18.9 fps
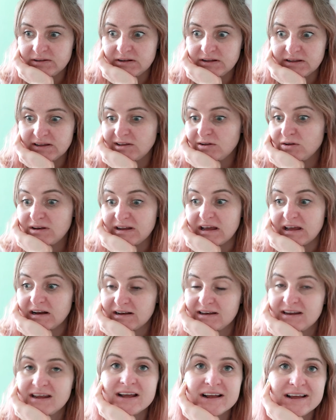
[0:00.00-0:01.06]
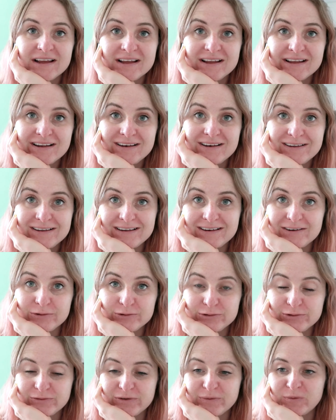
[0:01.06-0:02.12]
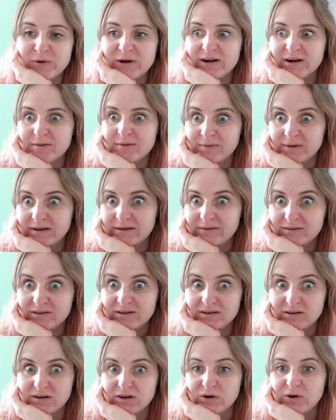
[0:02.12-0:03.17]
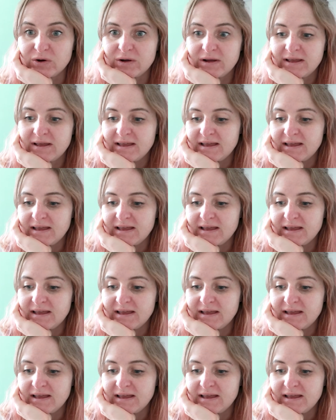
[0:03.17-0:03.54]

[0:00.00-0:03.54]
Like, good hectic. Like, lots of fun work, but it was just a lot.